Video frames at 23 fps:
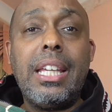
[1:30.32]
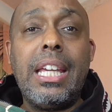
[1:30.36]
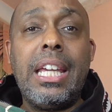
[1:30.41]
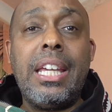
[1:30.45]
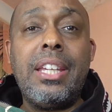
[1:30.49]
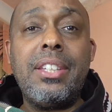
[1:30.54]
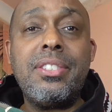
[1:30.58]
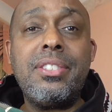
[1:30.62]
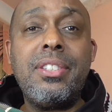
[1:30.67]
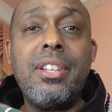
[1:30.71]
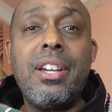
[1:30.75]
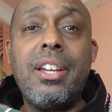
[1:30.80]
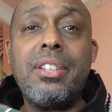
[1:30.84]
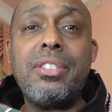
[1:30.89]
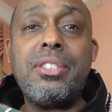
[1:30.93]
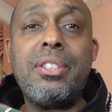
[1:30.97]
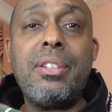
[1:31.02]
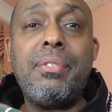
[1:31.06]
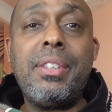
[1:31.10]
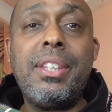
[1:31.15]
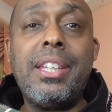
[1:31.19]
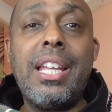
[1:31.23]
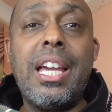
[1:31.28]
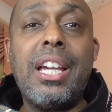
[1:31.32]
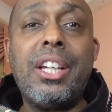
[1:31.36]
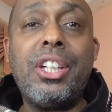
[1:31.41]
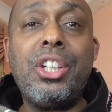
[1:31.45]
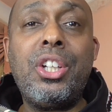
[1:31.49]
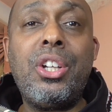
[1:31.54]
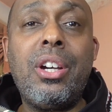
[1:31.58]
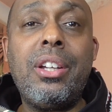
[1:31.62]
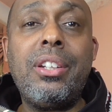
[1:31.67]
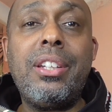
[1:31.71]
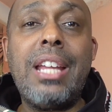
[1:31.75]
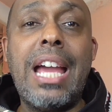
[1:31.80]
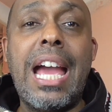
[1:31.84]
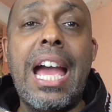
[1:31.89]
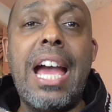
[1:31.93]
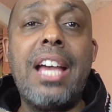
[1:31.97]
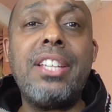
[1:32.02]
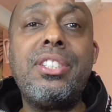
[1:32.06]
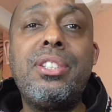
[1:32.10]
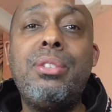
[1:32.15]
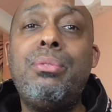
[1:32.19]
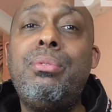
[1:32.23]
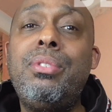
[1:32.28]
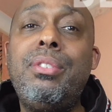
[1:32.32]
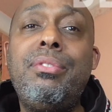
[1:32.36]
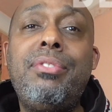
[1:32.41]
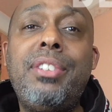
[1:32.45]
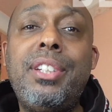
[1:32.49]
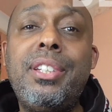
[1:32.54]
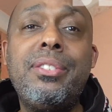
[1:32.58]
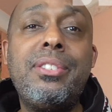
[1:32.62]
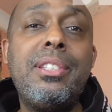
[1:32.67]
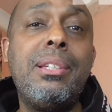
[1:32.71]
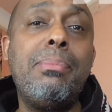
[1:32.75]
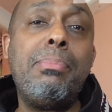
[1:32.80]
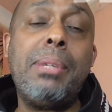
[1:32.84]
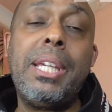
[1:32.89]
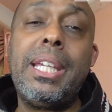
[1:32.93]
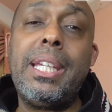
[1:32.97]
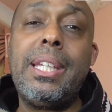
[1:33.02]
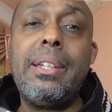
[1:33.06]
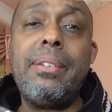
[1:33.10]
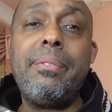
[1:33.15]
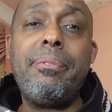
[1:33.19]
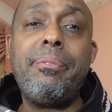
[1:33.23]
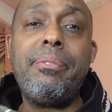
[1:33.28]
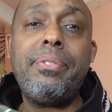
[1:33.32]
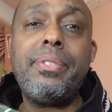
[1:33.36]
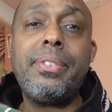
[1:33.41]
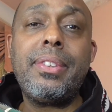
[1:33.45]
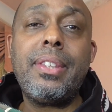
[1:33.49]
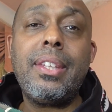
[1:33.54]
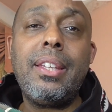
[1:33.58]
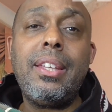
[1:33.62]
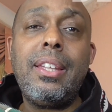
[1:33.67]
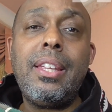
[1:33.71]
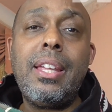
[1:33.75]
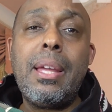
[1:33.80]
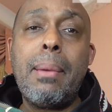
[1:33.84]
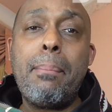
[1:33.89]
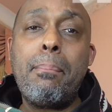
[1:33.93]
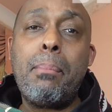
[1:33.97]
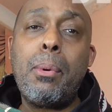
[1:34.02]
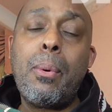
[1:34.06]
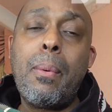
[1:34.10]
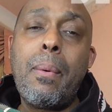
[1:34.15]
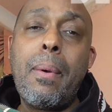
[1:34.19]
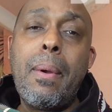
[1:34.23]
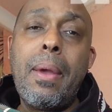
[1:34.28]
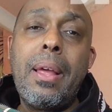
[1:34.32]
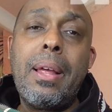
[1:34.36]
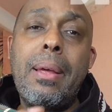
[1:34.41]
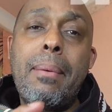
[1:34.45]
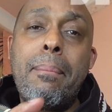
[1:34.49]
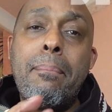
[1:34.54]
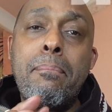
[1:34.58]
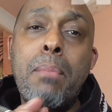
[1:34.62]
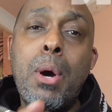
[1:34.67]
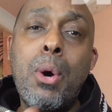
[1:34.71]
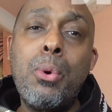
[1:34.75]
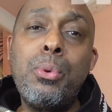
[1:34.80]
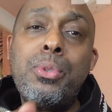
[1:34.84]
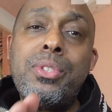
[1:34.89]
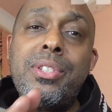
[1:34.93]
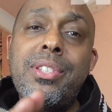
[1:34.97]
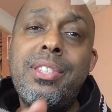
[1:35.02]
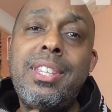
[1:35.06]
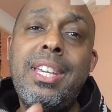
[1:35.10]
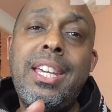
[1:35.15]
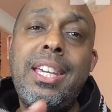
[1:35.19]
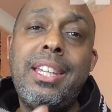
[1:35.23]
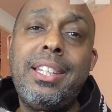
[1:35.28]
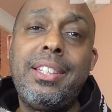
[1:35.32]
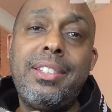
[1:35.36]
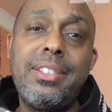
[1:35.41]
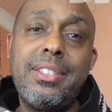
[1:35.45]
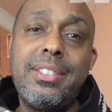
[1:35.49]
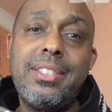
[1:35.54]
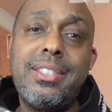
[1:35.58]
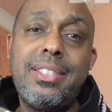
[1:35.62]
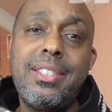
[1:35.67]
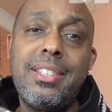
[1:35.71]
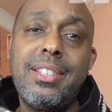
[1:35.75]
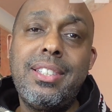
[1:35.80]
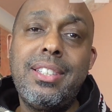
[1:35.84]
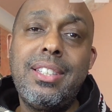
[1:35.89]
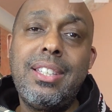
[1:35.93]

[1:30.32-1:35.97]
is not something that God has to reveal to me. But most things,